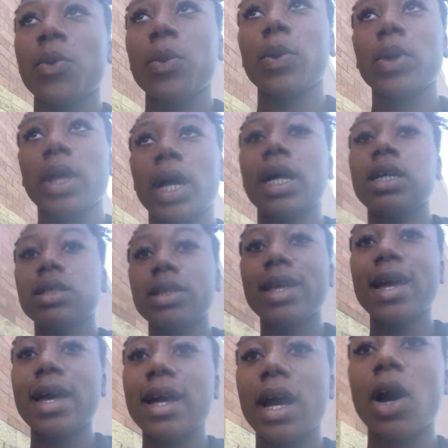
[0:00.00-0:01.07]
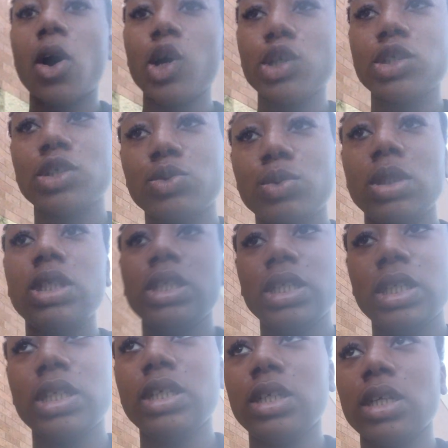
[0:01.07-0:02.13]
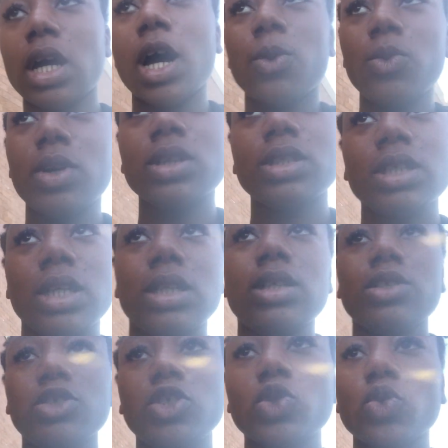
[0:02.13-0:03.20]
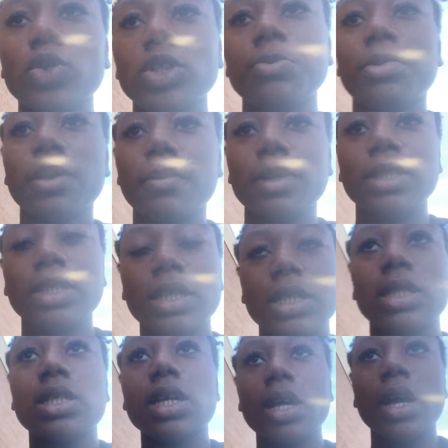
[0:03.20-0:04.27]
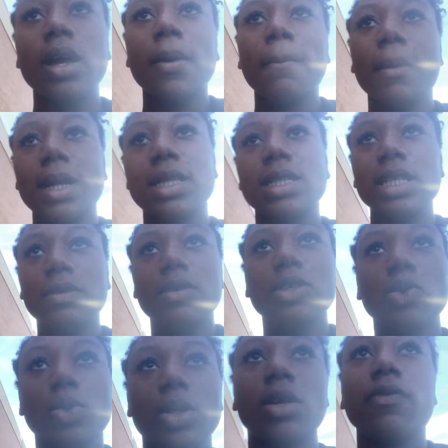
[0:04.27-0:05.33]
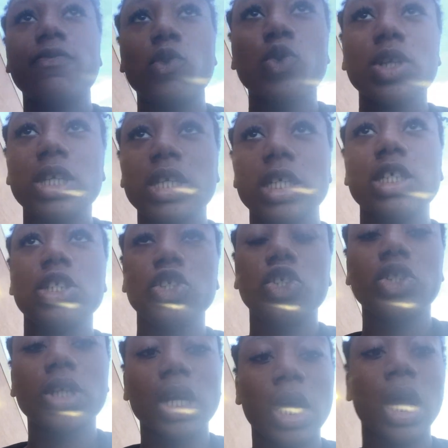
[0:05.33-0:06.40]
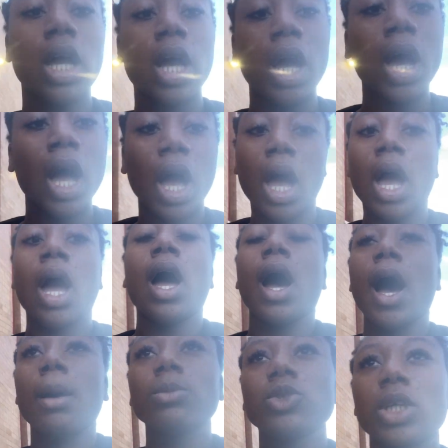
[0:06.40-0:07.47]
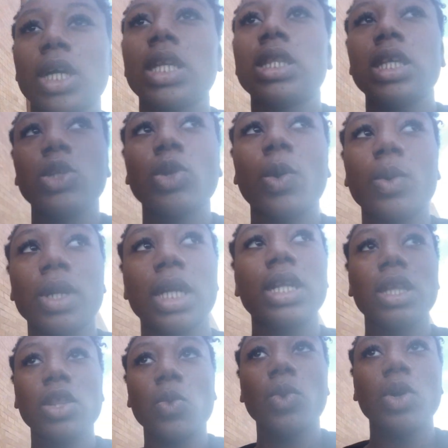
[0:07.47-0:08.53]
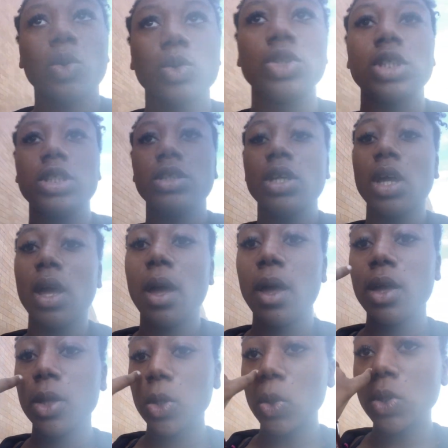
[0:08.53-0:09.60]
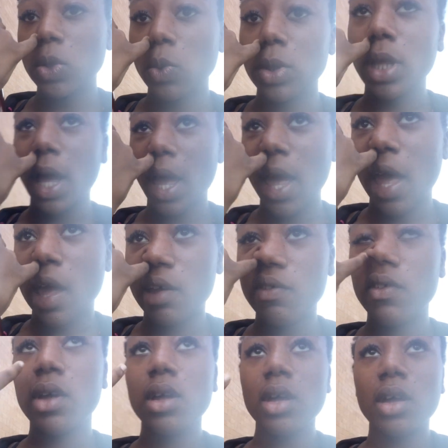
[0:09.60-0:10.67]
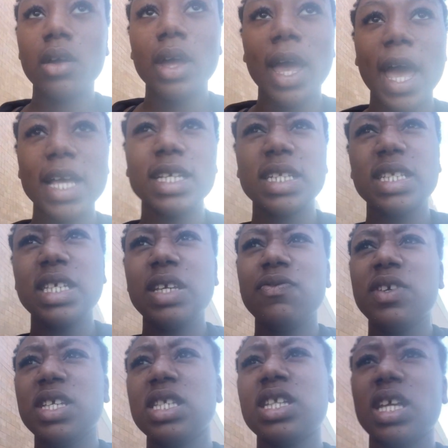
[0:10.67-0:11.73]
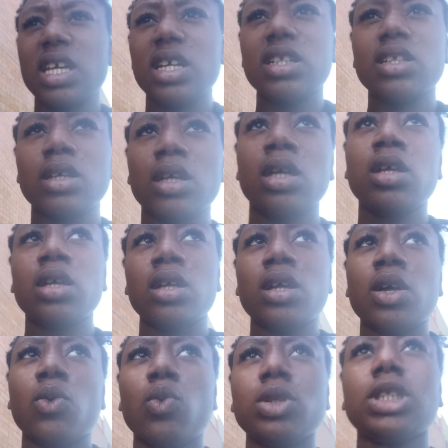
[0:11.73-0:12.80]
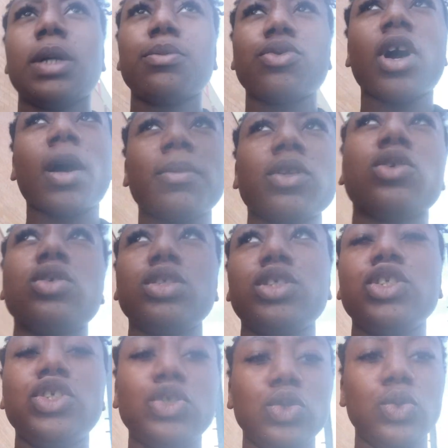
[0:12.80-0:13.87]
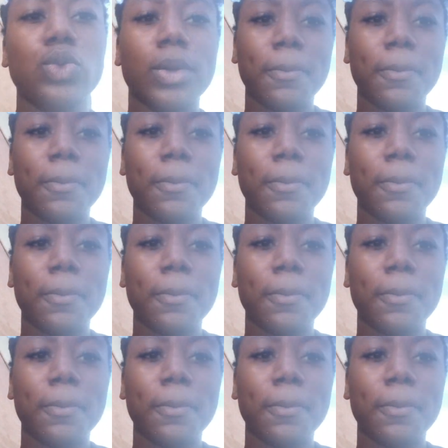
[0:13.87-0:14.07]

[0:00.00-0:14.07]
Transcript: we got that. I also need, I wanted to get another storage bin, but since my TV's only a 40 inch, I'm trying to think, do I wanna get another one or just use the one I had as a TV stand, which I'm probably going to do